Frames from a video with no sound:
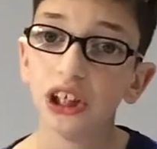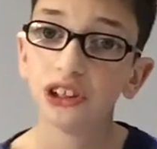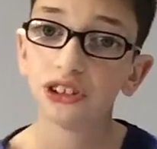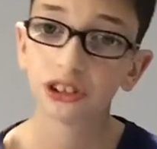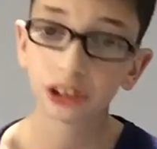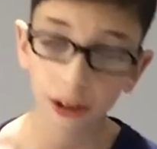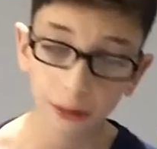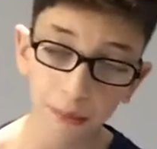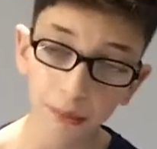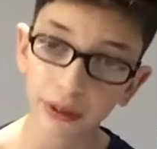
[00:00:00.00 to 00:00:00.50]

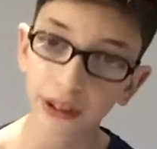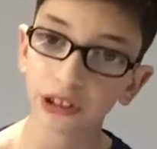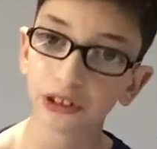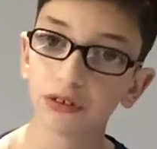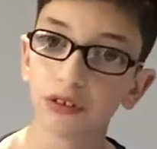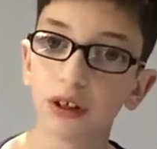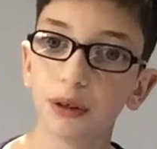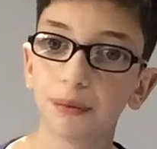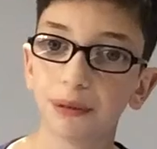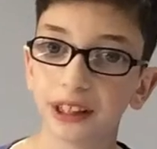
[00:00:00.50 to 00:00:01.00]
Some
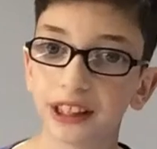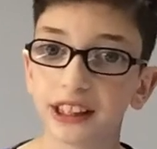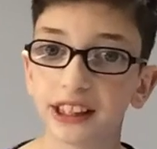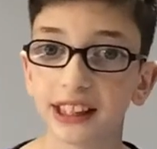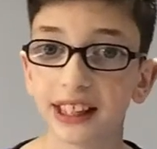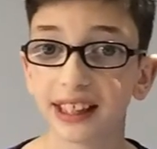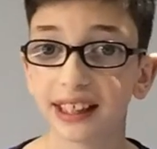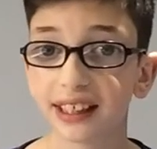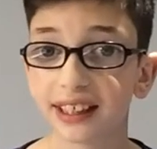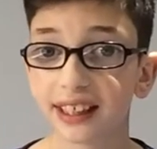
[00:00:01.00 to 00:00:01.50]
bits were a bit
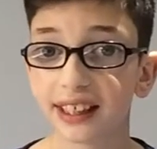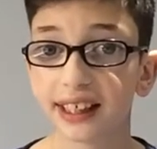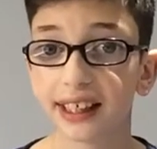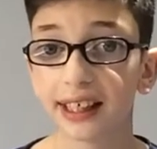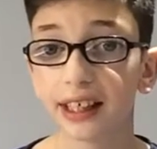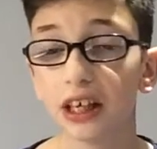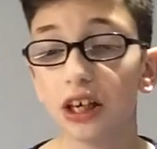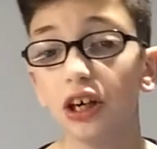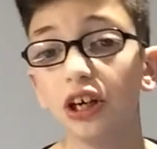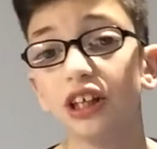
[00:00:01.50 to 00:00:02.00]

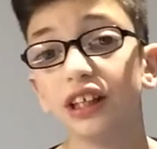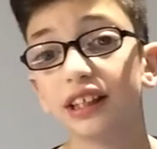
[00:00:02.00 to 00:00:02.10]
shaky.